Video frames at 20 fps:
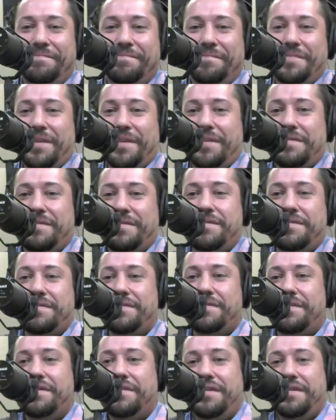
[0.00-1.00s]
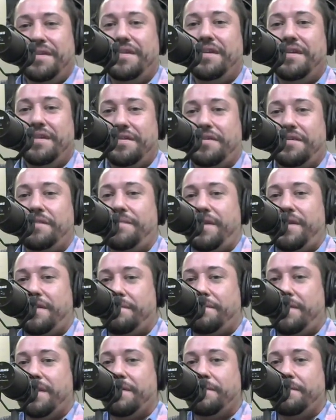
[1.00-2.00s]
it's going to make a
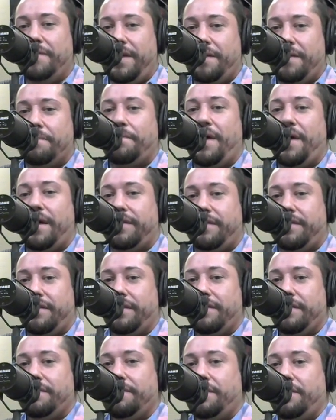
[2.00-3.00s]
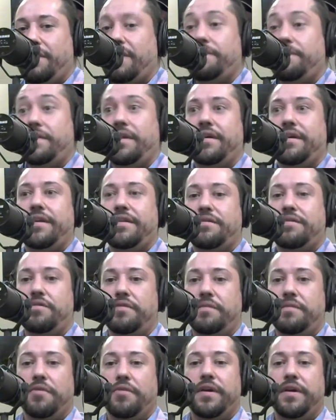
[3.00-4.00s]
big impact in the community. I feel like it's going
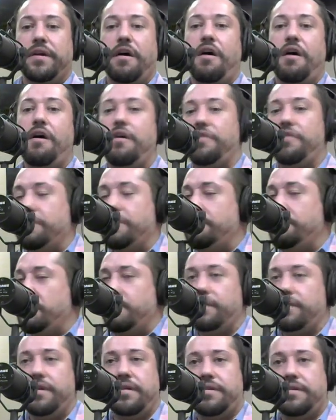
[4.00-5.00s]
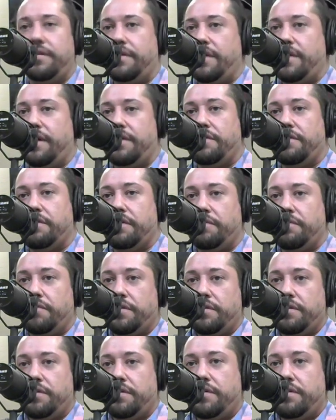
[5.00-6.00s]
to bring all the communities together, and we're
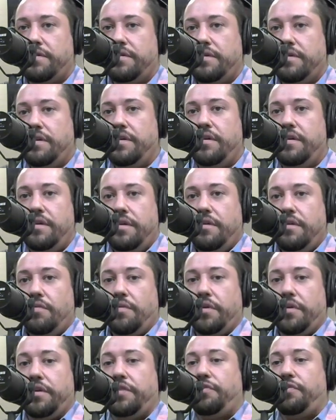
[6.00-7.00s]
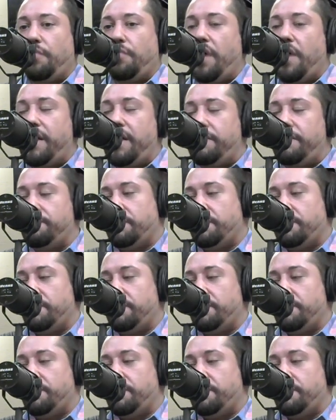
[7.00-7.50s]
going to thrive from